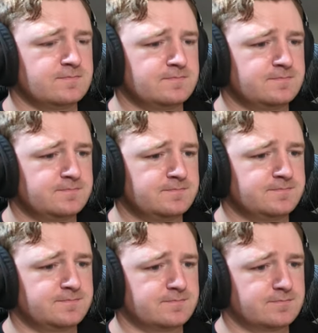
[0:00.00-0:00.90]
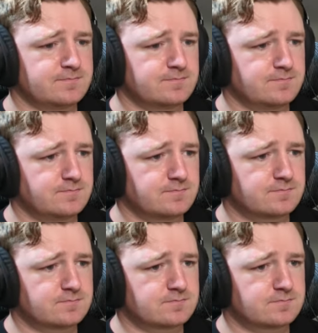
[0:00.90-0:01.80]

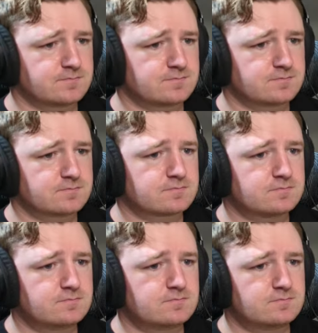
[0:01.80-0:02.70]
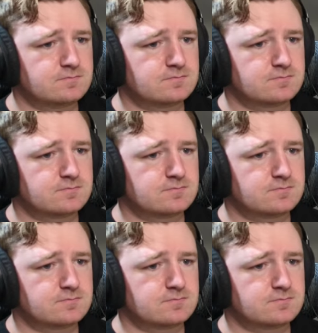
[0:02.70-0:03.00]
[no speech]